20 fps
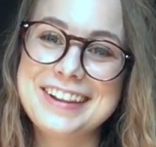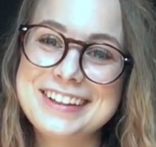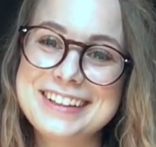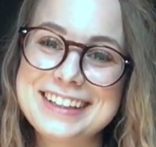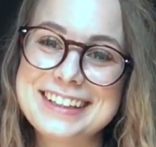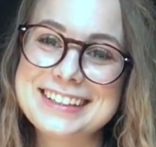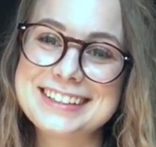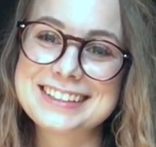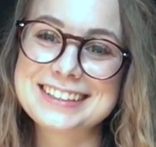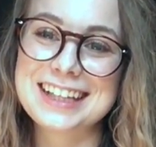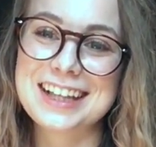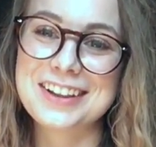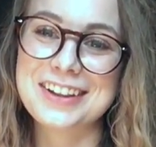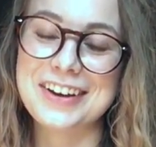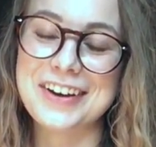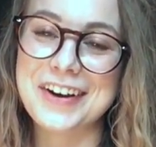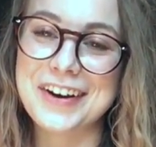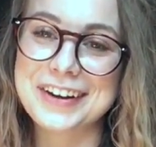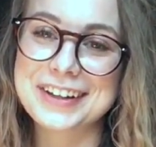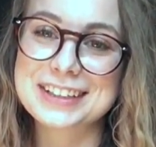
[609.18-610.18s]
This is
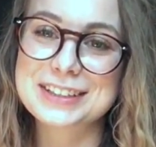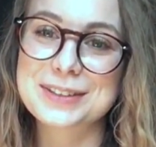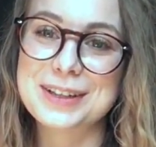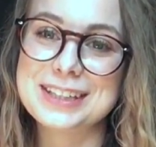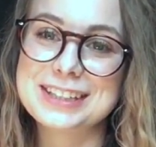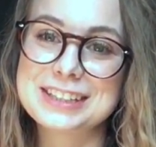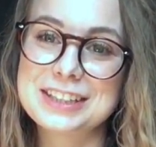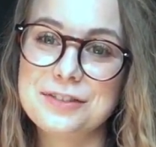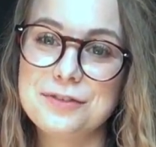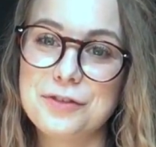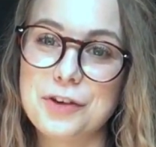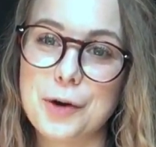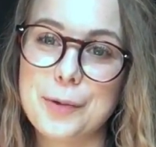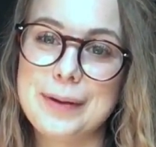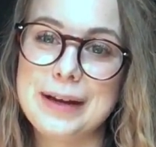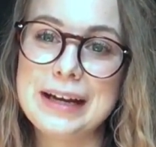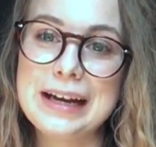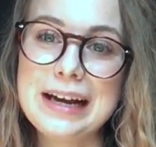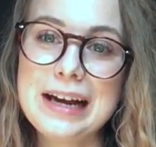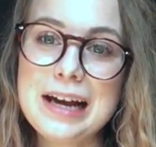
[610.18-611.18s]
the hardest question
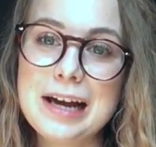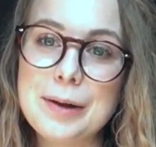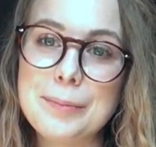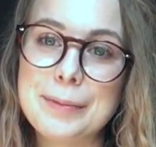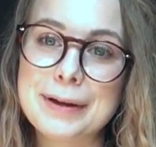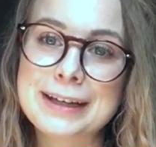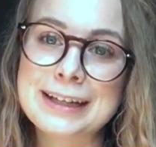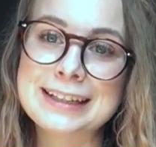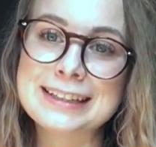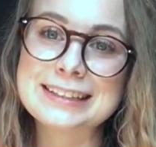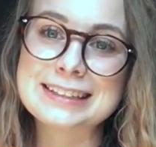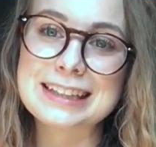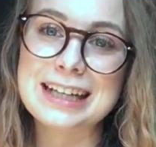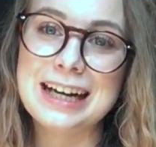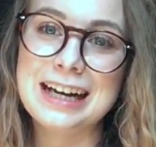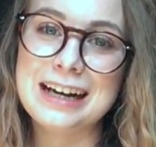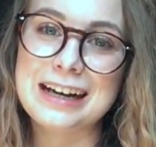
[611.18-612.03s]
for me because,